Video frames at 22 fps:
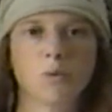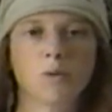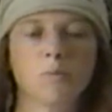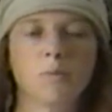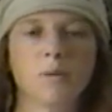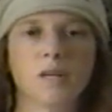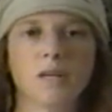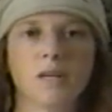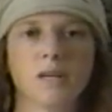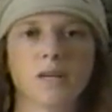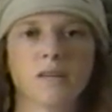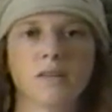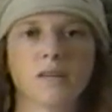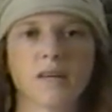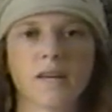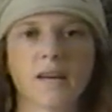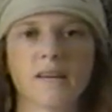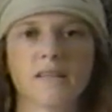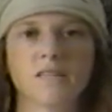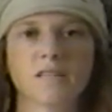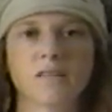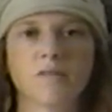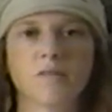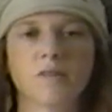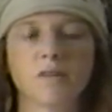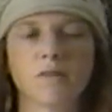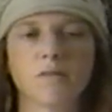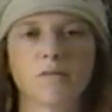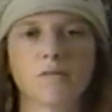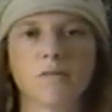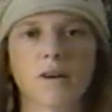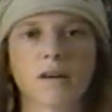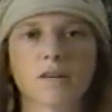would be in the case of an
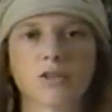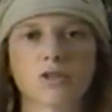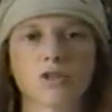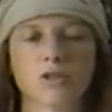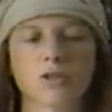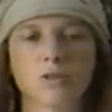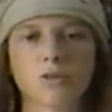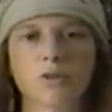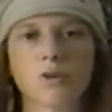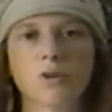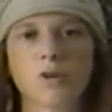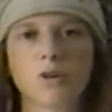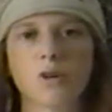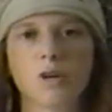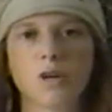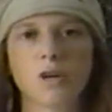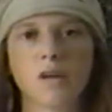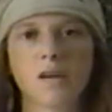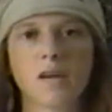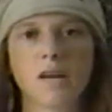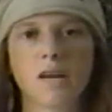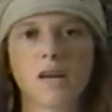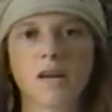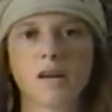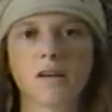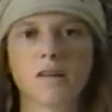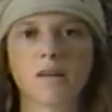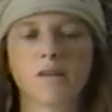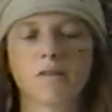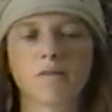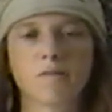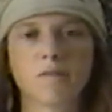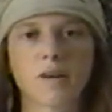infection, in
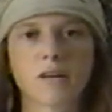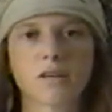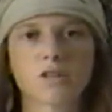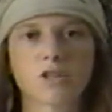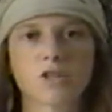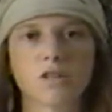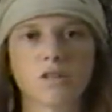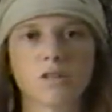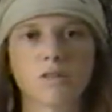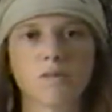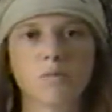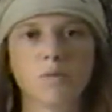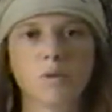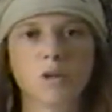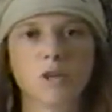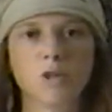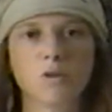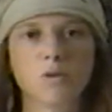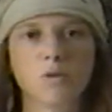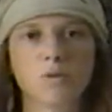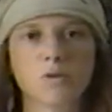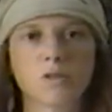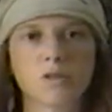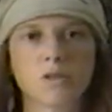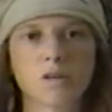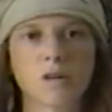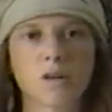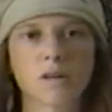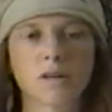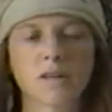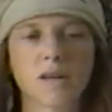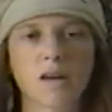an infection, if we use a